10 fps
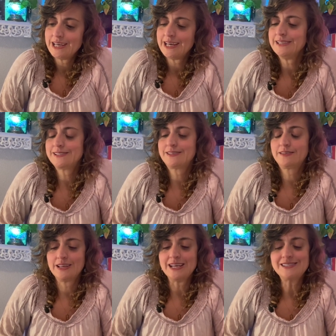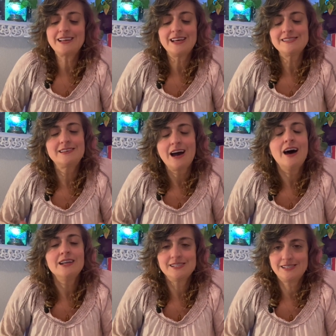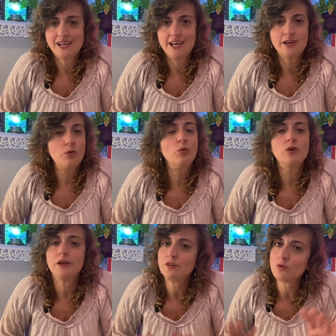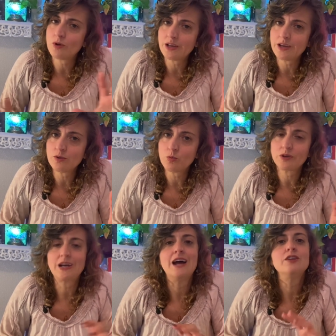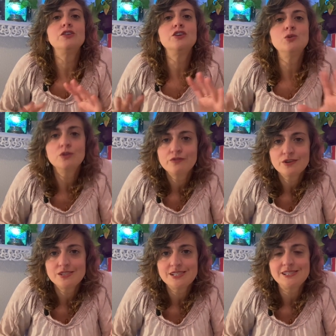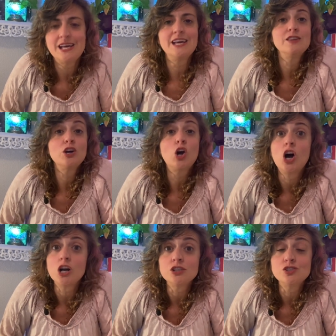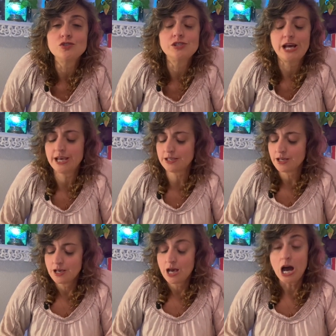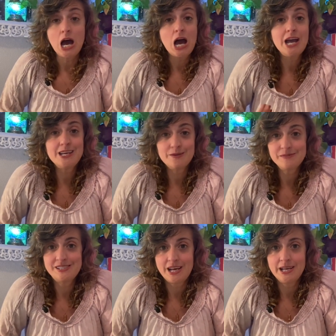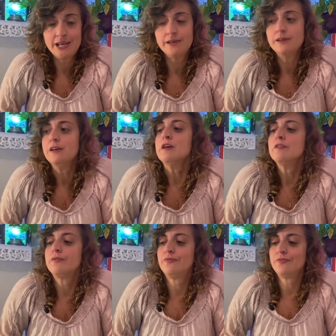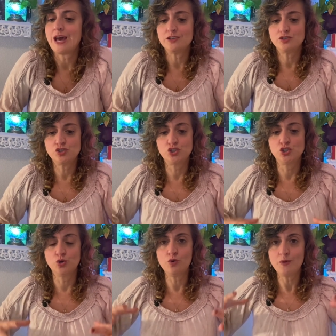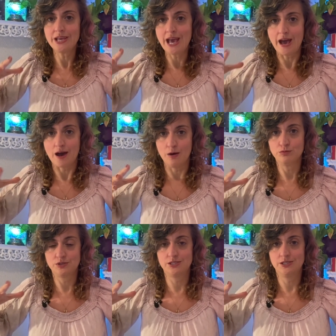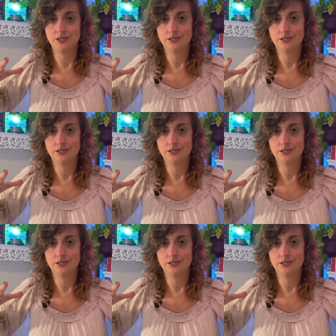is, is, is God is saying, you don't want to hear the word God, the universe is saying, the cards are saying, I am saying that zooming out